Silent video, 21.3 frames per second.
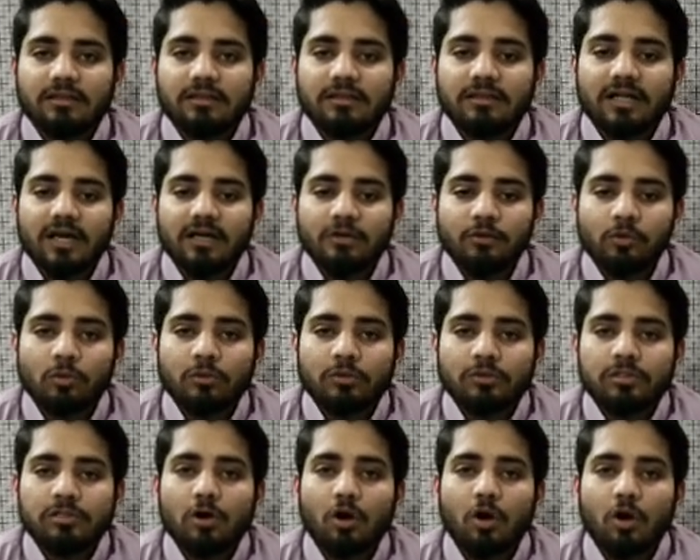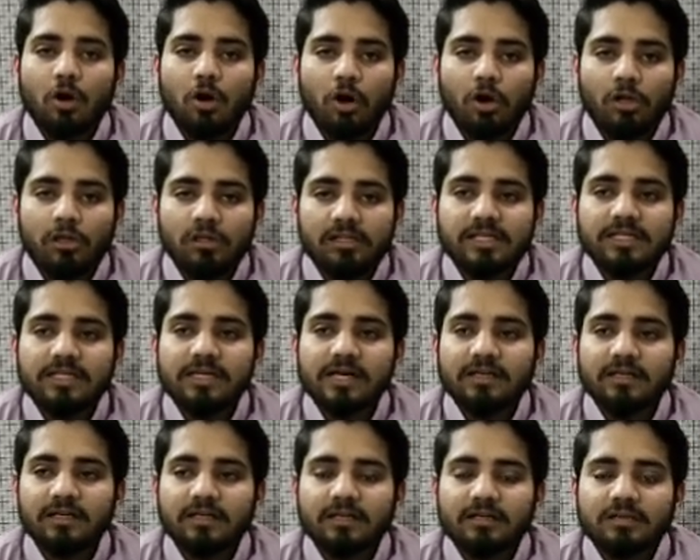that holds all the
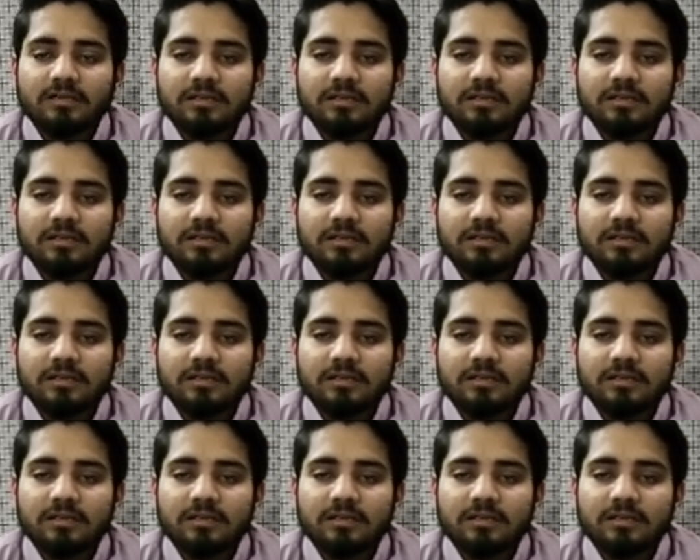data